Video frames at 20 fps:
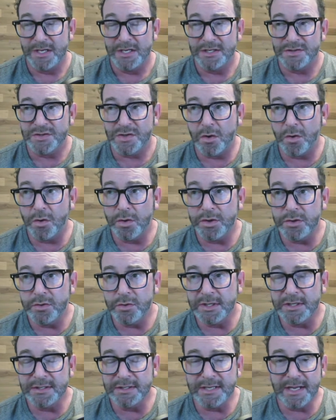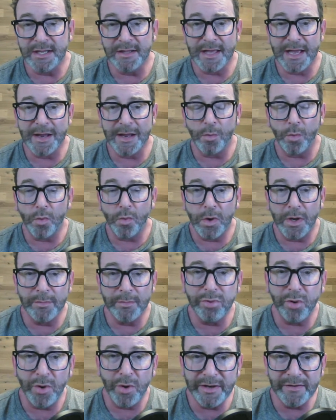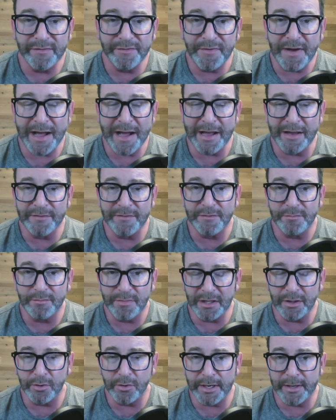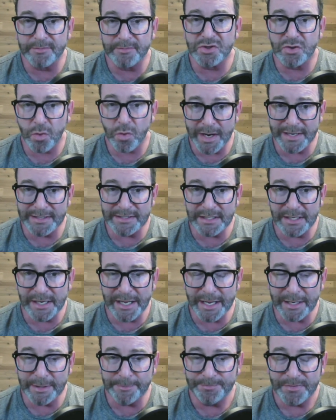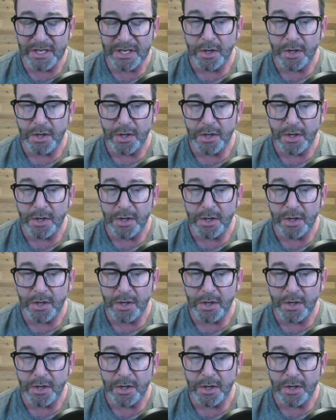So you can take that 1.5 milligrams twice a day,